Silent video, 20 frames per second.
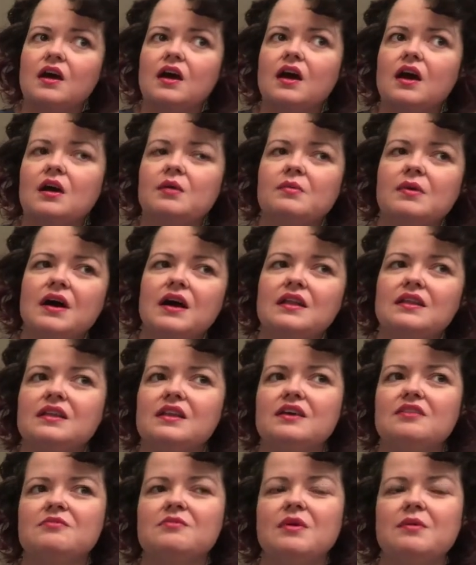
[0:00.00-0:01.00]
I might
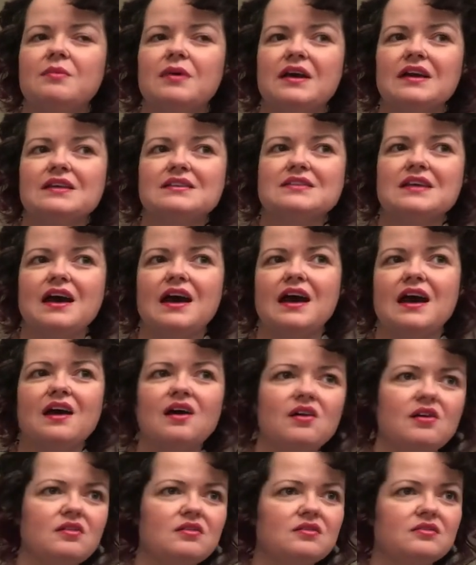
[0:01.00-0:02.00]
leave my bangs
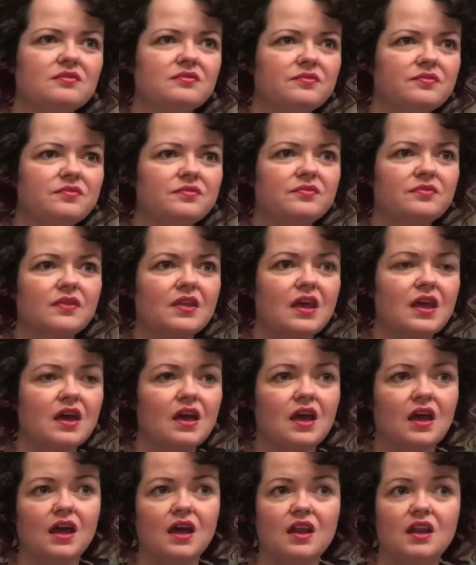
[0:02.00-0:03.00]
out
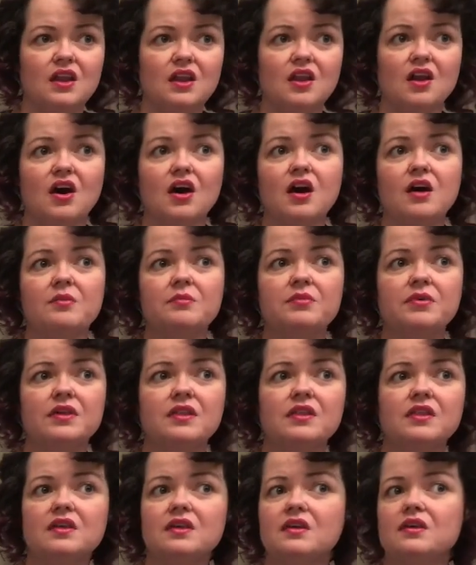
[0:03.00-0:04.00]
and not put
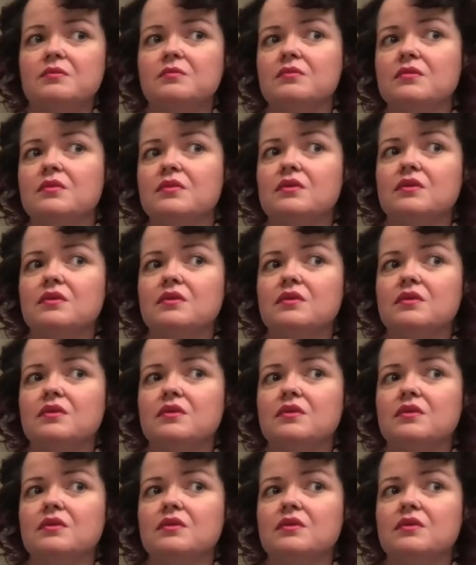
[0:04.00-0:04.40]
them